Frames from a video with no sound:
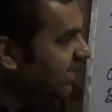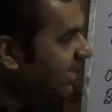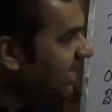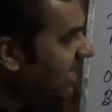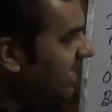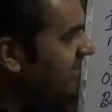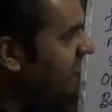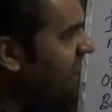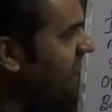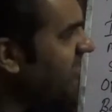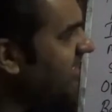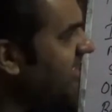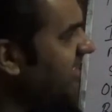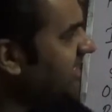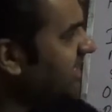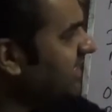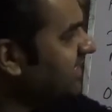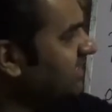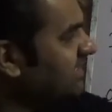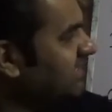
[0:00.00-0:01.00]
If the
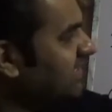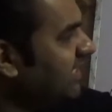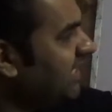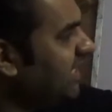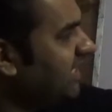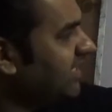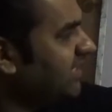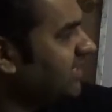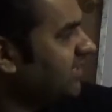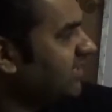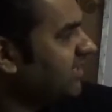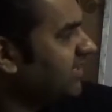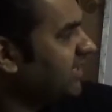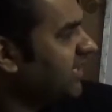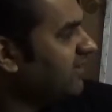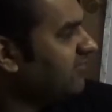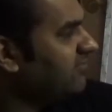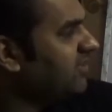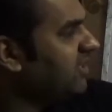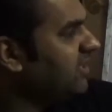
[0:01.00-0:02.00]
interest rate,
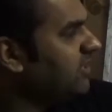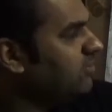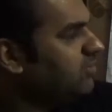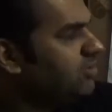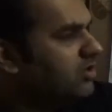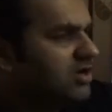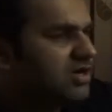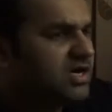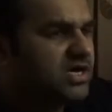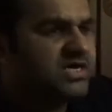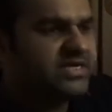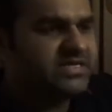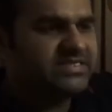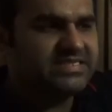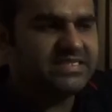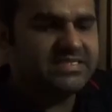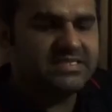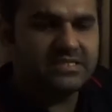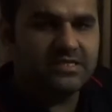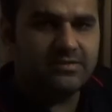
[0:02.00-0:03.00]
if the New York cut is
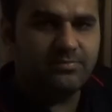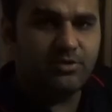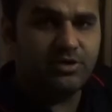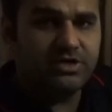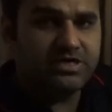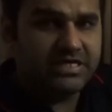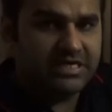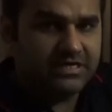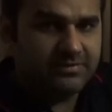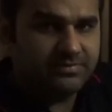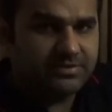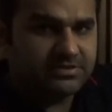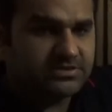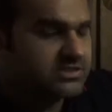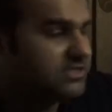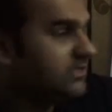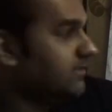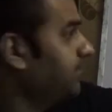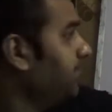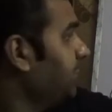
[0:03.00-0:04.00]
at
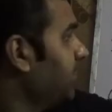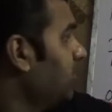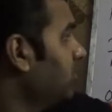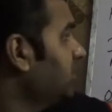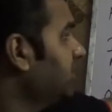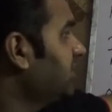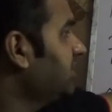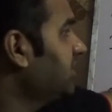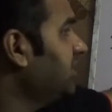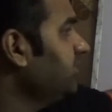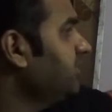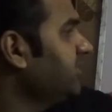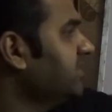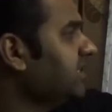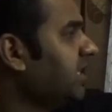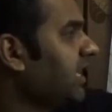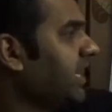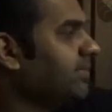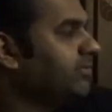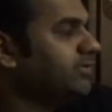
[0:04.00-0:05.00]
3.8%, or the
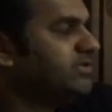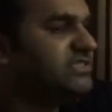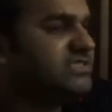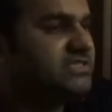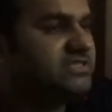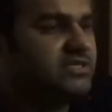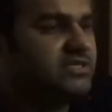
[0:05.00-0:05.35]
3-month LIBOR is at